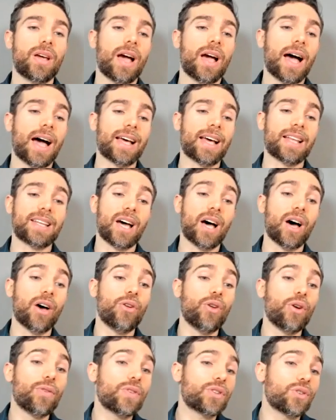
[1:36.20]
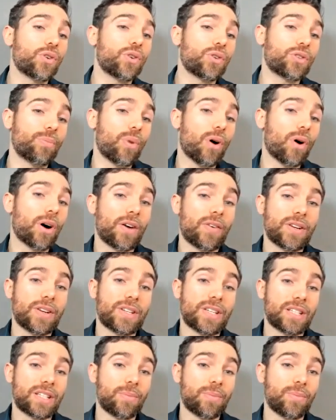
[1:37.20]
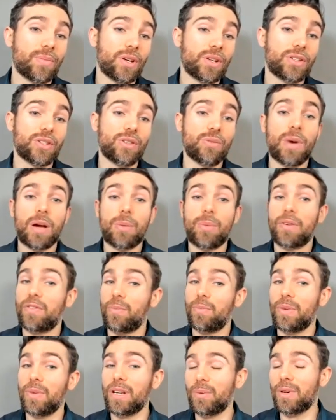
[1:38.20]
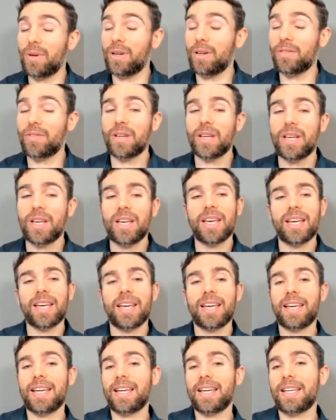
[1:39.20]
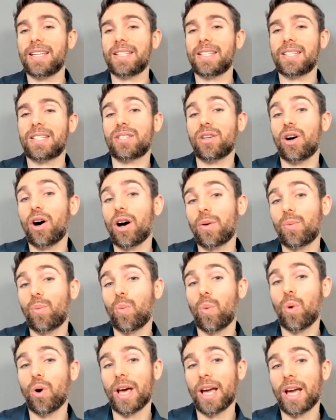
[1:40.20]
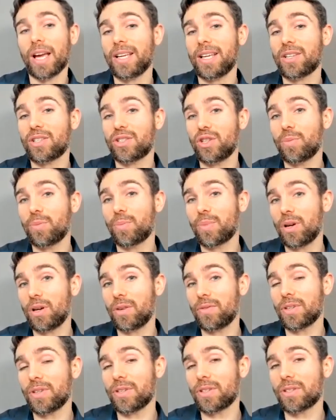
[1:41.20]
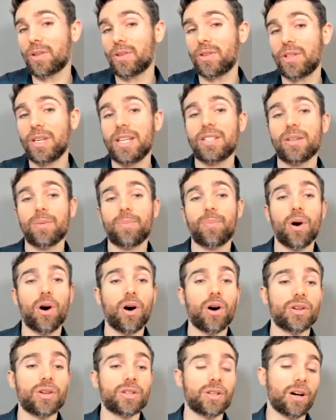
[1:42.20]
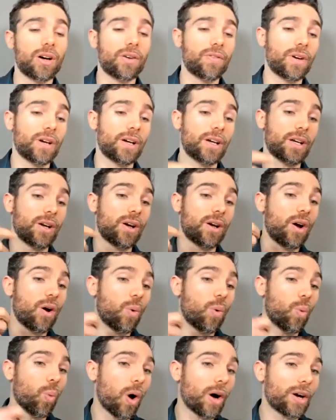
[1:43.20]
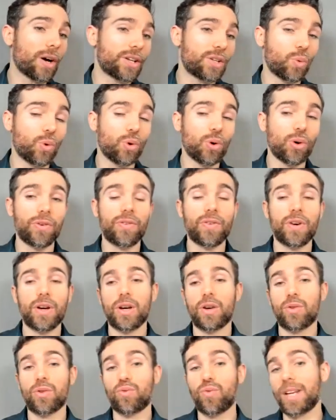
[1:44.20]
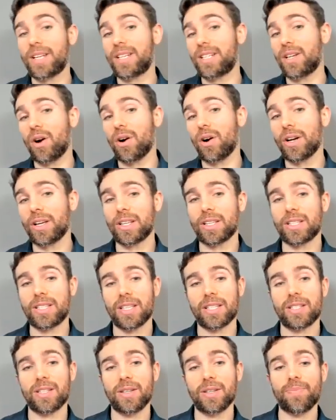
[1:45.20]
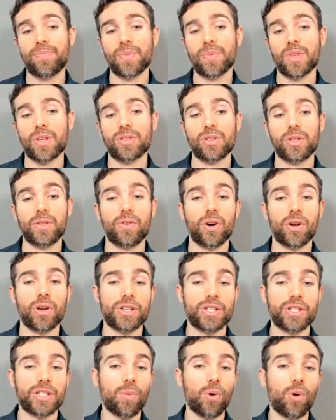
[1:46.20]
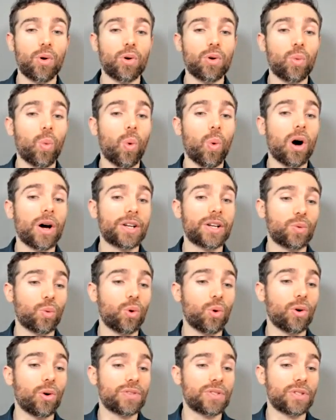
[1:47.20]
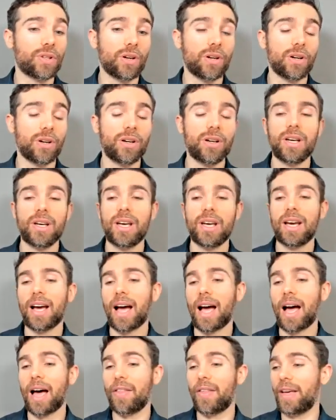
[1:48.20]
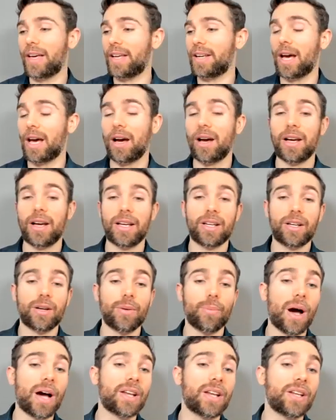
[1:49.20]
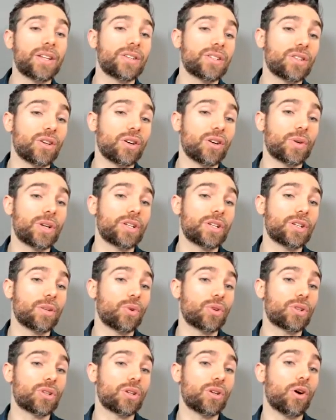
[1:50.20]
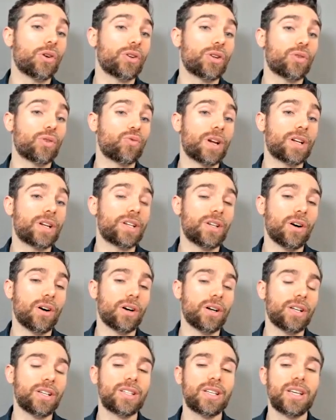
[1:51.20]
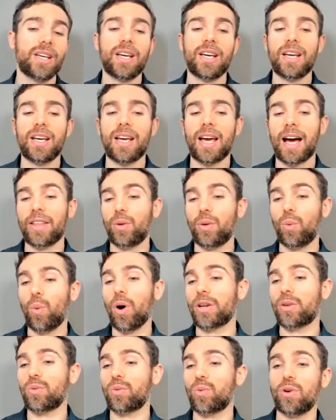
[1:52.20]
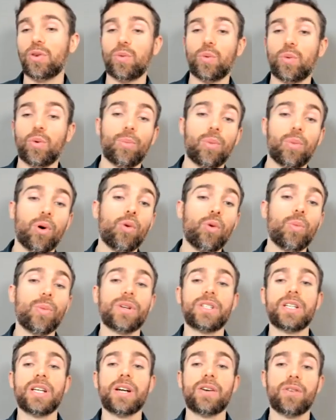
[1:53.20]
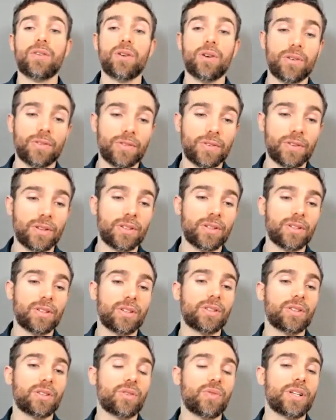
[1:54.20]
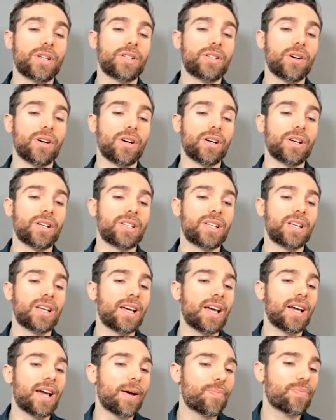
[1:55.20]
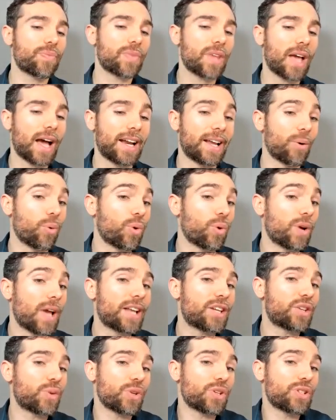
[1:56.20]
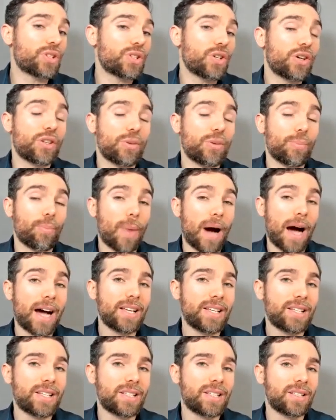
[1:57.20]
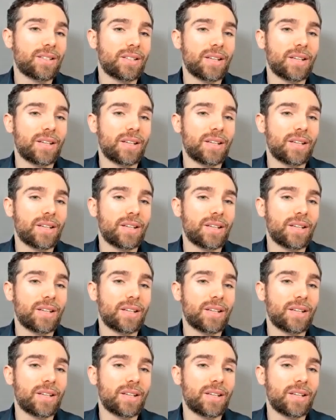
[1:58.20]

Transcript: And another sort of binary system that you may be familiar with is type one A supernovas. So these are part of a white dwarf red giant system. So you've got a small white dwarf star and then a companion star, which is a much larger red giant. And the white dwarf will pull material off the red giant and it will get to a certain mass.